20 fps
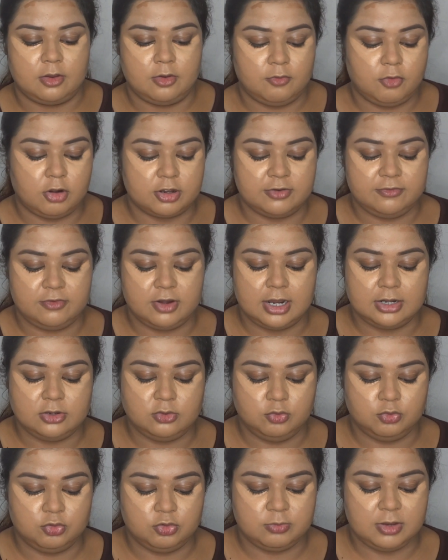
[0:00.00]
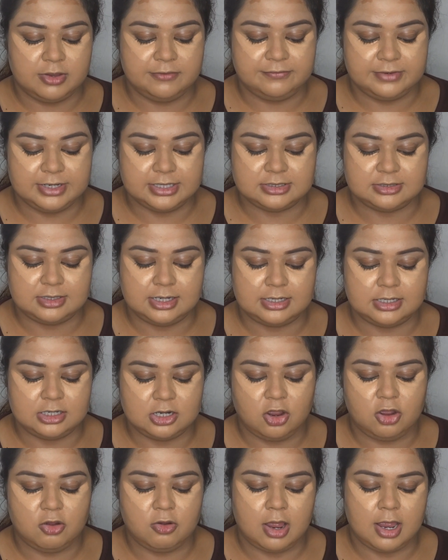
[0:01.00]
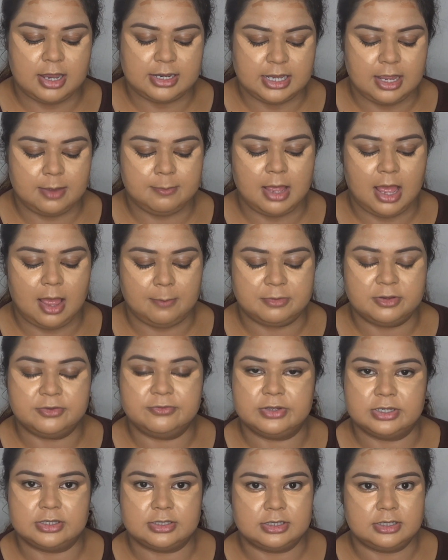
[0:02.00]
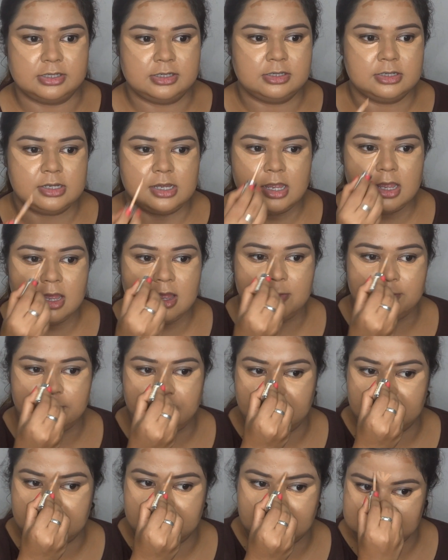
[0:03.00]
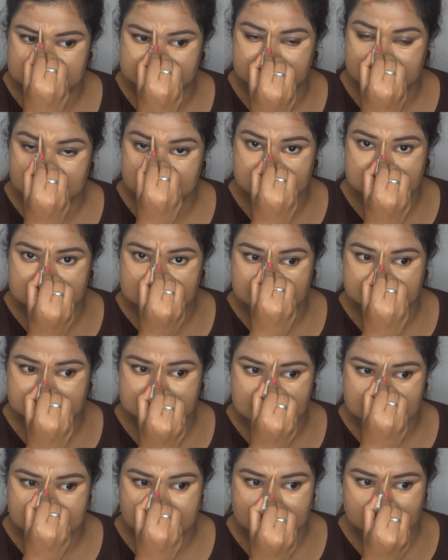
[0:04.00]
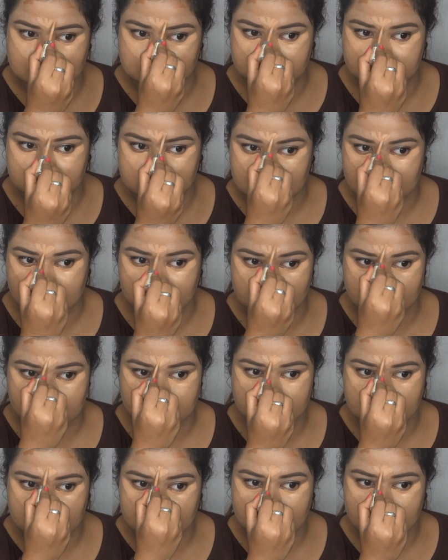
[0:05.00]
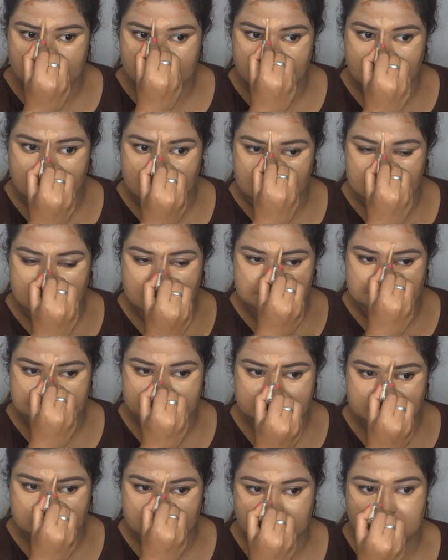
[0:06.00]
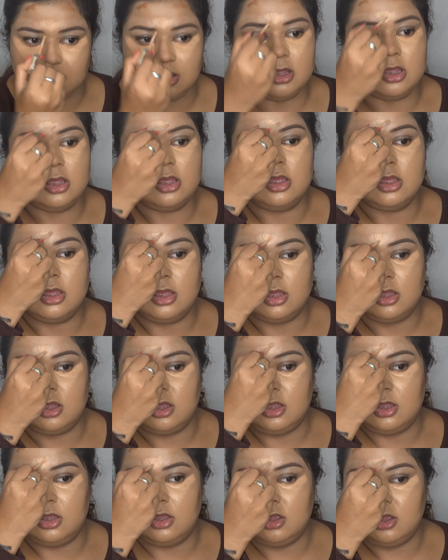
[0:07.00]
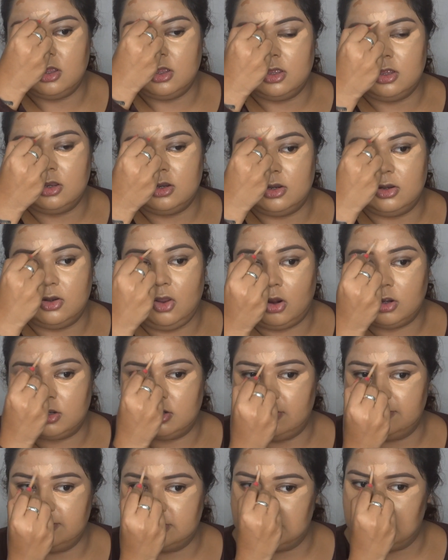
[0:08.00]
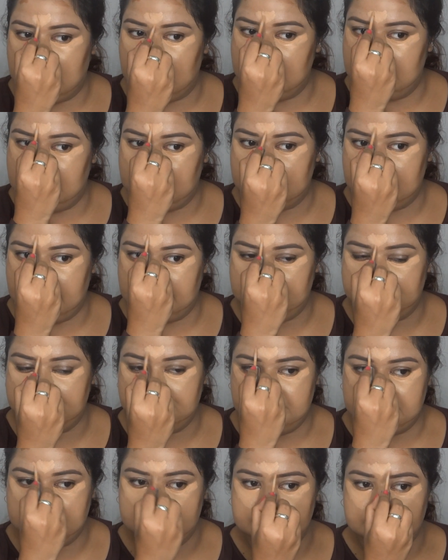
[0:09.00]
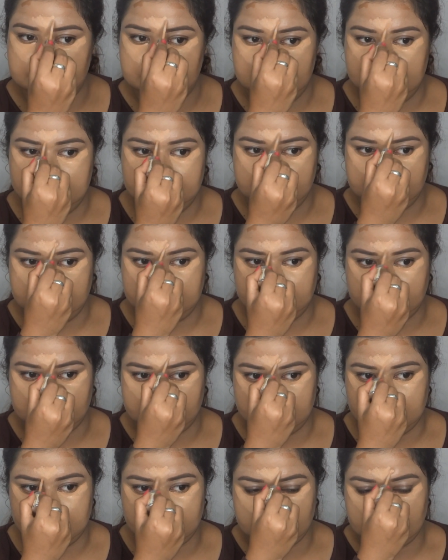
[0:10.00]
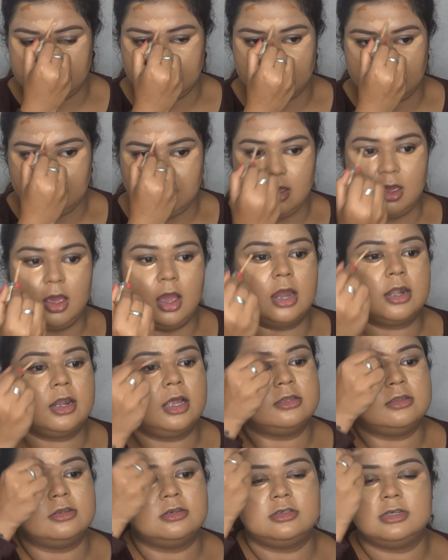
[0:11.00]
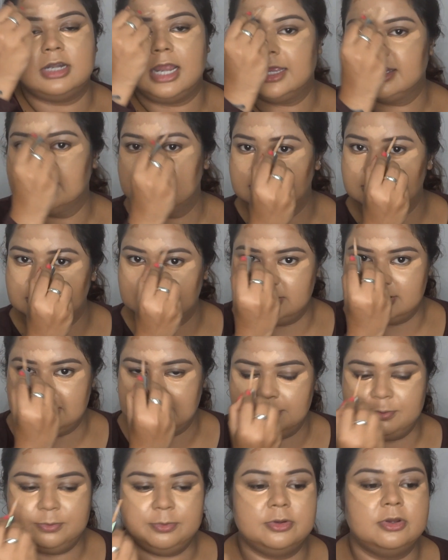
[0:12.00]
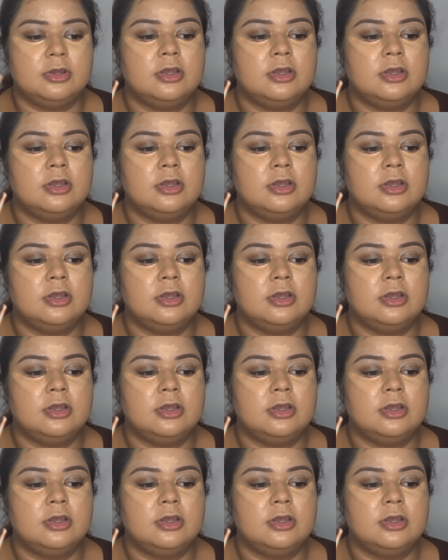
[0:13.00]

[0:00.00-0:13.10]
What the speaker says: whatever I do to my face right now, I am happy with it. But even the steps that I do now are after a lot of trial and error method. Another triangle shape